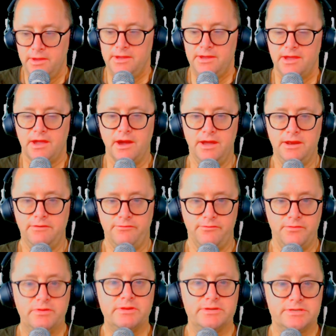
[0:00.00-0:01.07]
It kind of
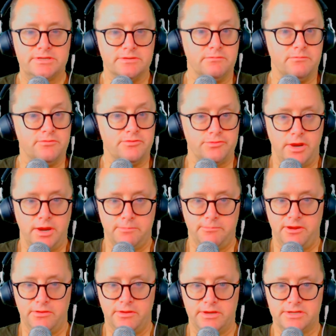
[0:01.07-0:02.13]
is drawing
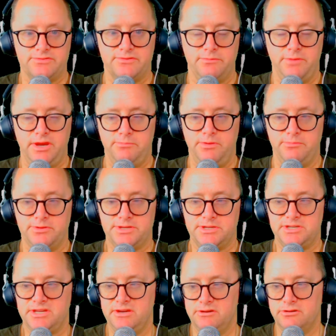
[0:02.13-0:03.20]
parallels to many people to
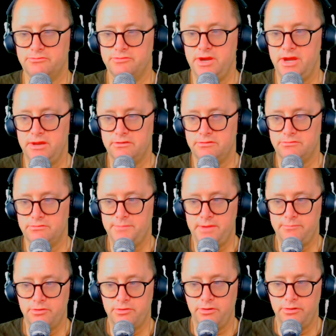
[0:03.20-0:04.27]
Tilray. You'll
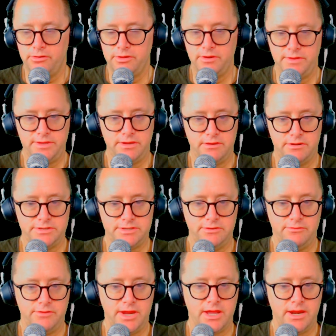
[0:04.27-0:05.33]
remember earlier in the year,
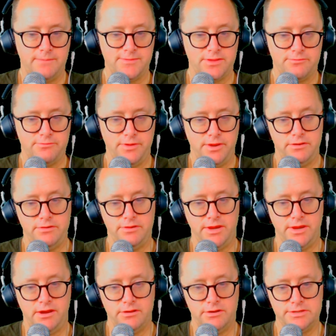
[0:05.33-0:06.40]
Tilray got up to
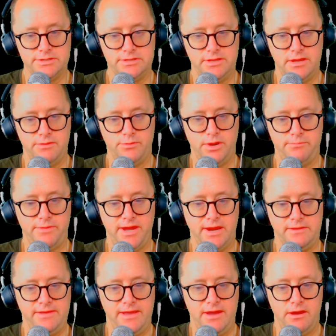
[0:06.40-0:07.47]
$300 and then went
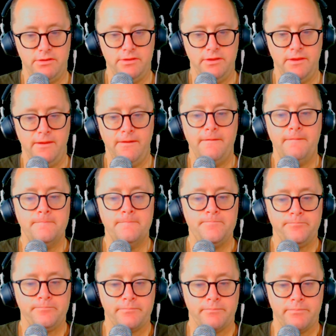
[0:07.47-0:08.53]
back down,
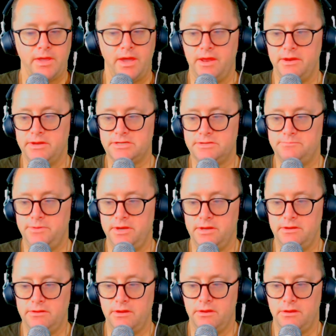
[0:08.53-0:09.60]
and has
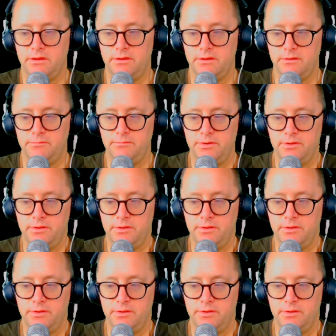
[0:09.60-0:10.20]
been